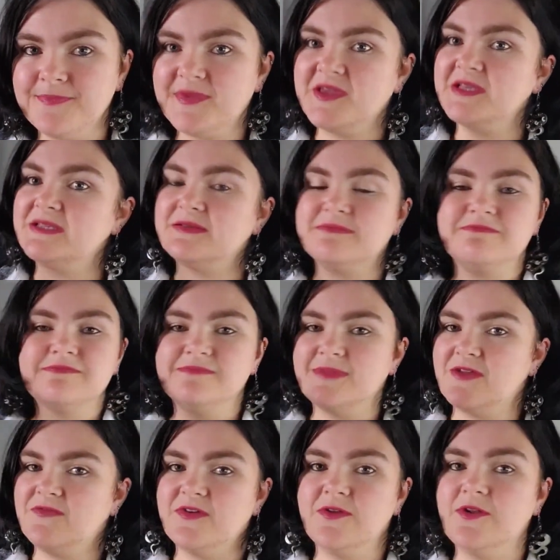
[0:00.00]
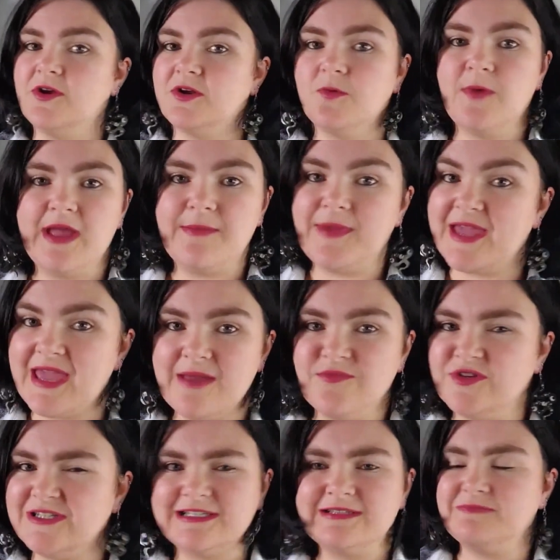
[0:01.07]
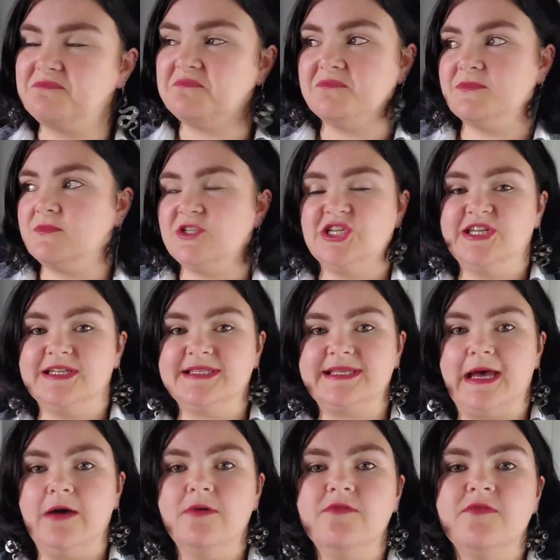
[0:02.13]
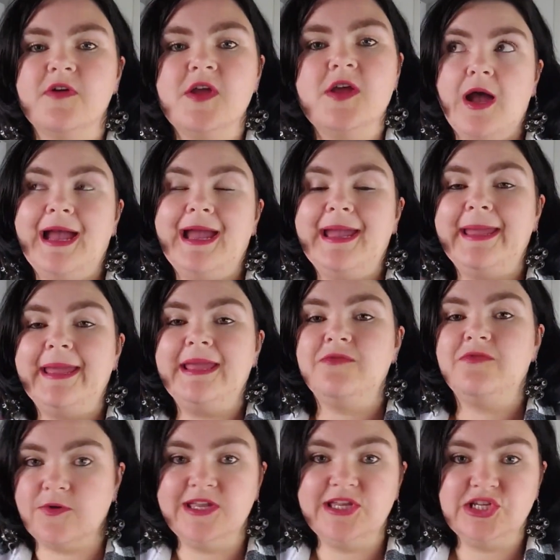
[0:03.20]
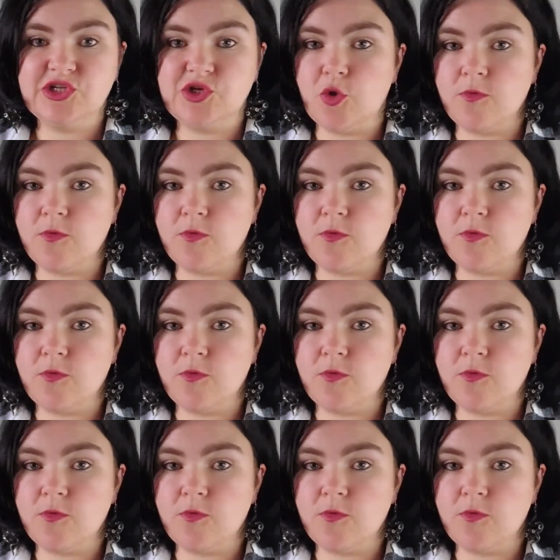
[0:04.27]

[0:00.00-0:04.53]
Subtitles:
because if you're not aware, my camera's shit itself. I screen